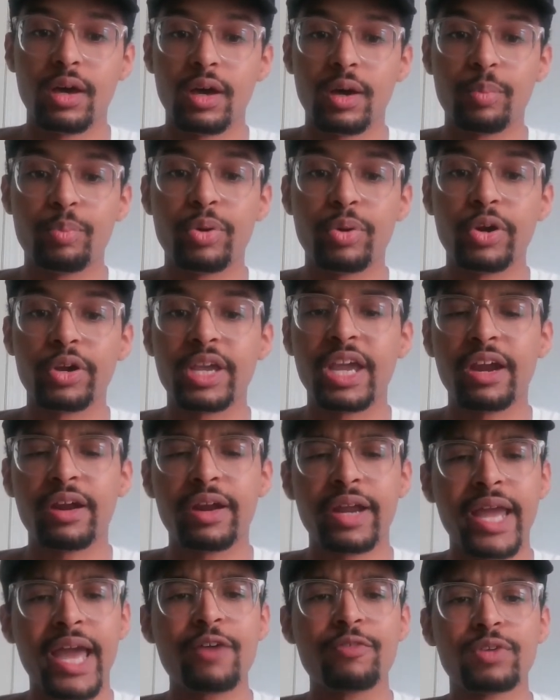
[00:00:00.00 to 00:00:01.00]
per
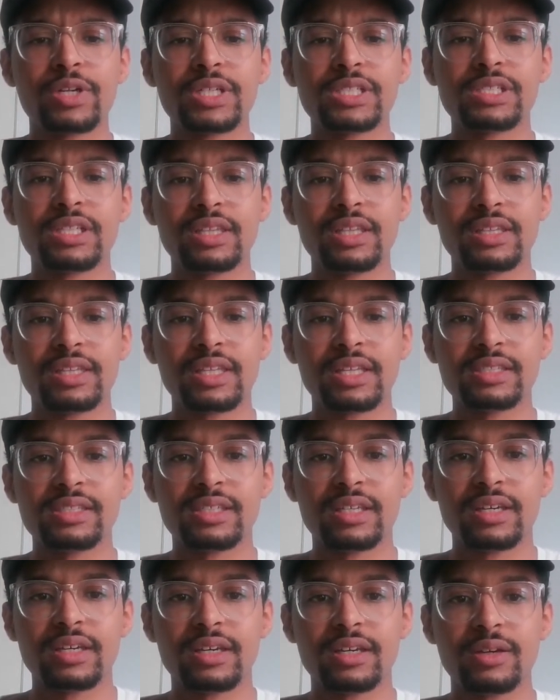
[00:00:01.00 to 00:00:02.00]
carry average. I think that's
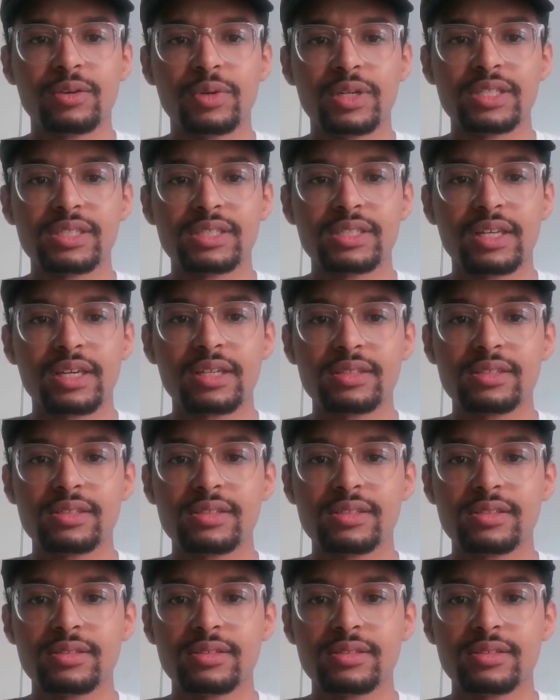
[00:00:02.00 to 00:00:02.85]
what is that?